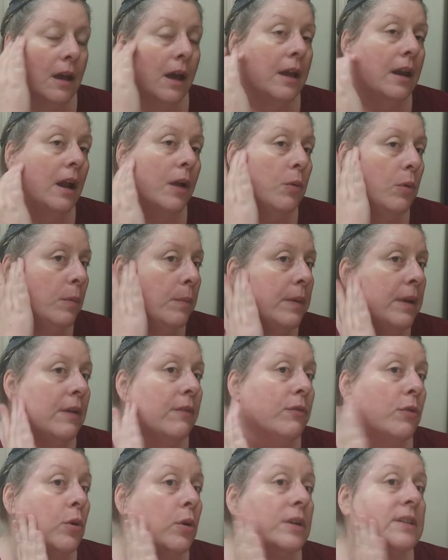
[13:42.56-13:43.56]
And I will be,
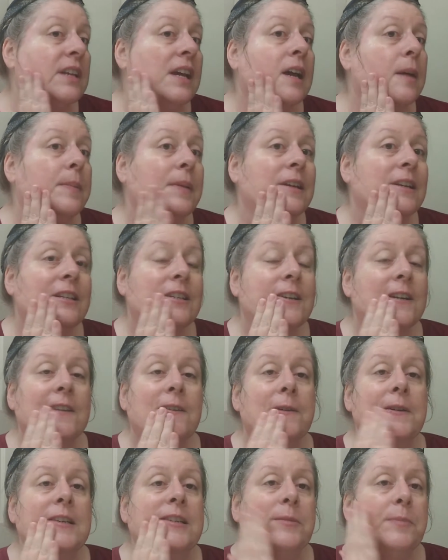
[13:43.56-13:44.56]
of course, happy to share
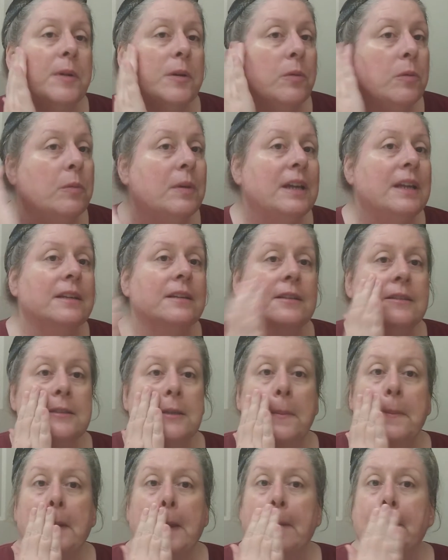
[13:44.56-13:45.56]
the recipe when we get to
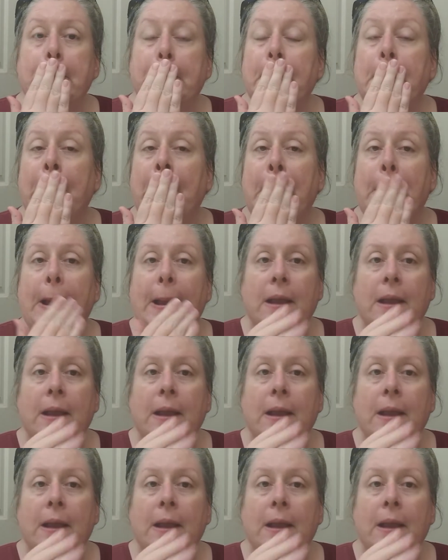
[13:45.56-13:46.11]
September.